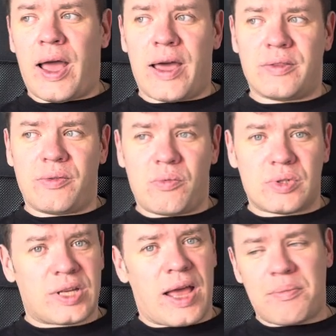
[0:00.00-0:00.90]
and we
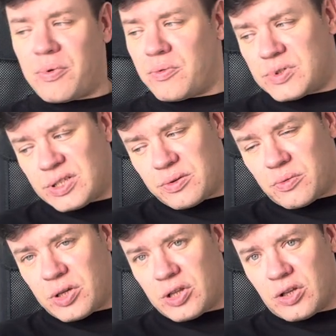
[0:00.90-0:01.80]
was happy with it
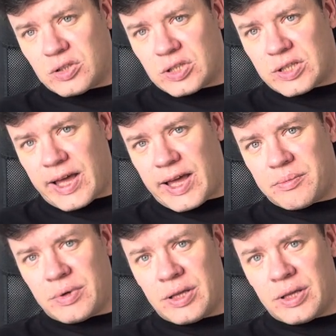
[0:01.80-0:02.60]
quite long time.